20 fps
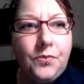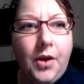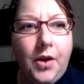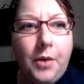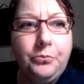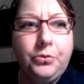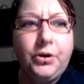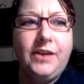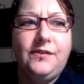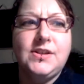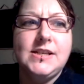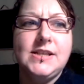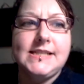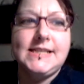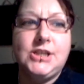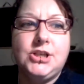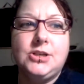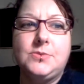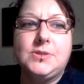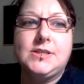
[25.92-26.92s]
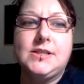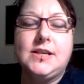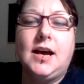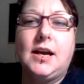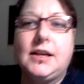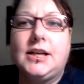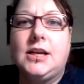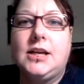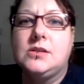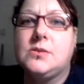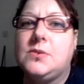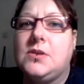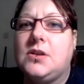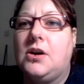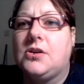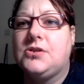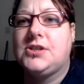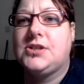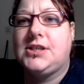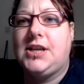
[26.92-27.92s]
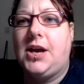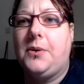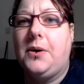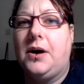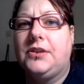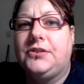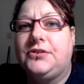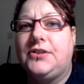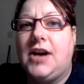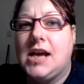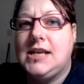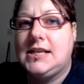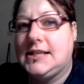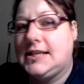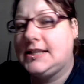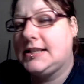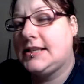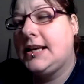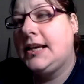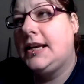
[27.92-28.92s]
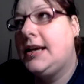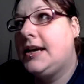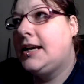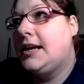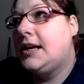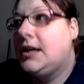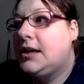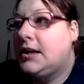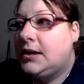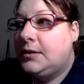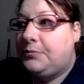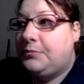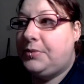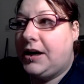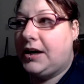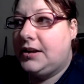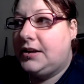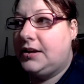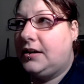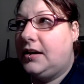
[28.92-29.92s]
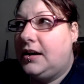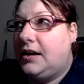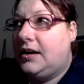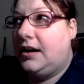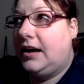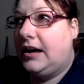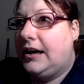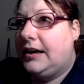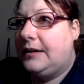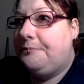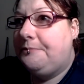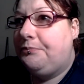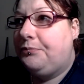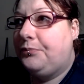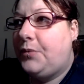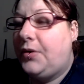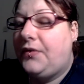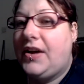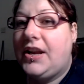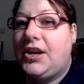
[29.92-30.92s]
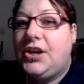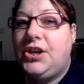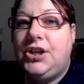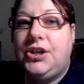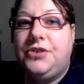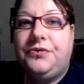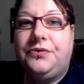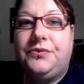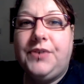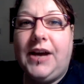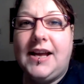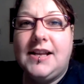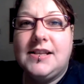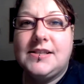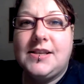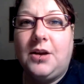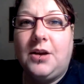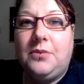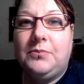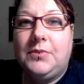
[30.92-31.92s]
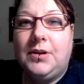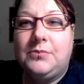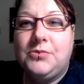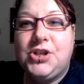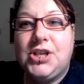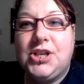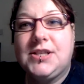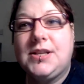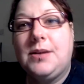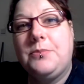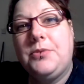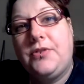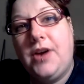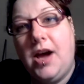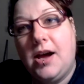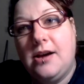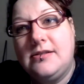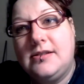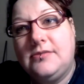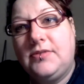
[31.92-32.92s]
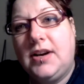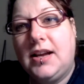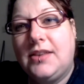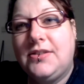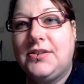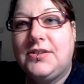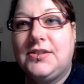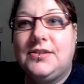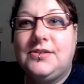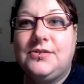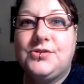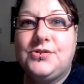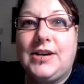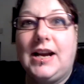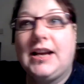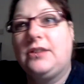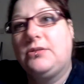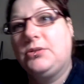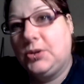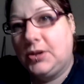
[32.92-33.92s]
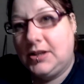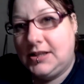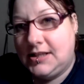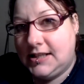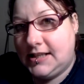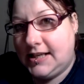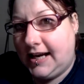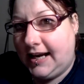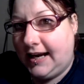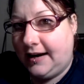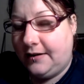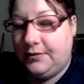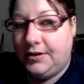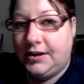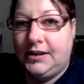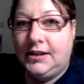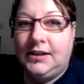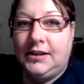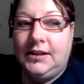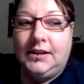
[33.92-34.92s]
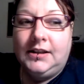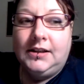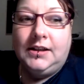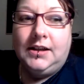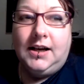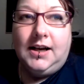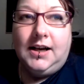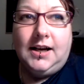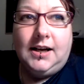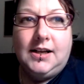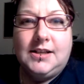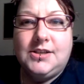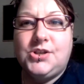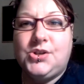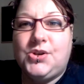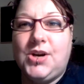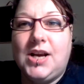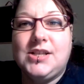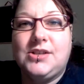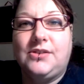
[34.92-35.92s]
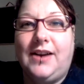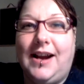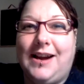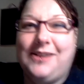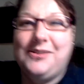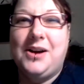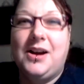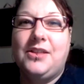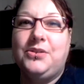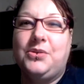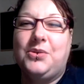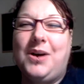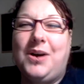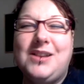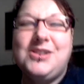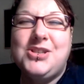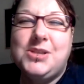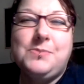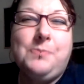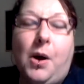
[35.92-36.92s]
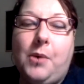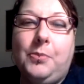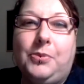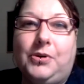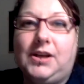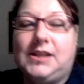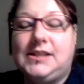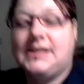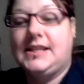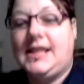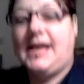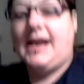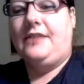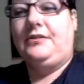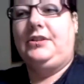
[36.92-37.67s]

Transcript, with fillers: Previously she was diagnosed with osteoarthritis but um, we've had a new vet's open up just up the road, and rather than drag her all into town uh, and stress her out, I thought I'd just pop her into there,